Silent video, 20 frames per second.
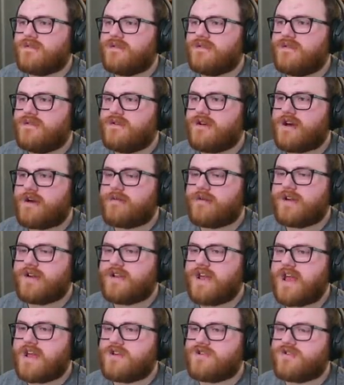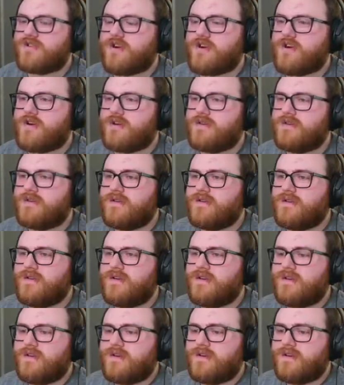I'm in danger.
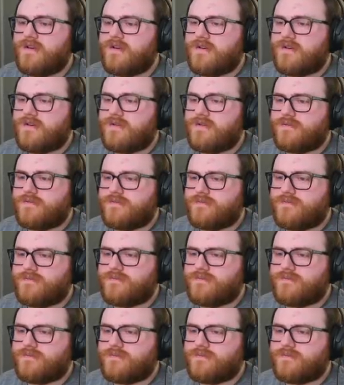Those anchors may look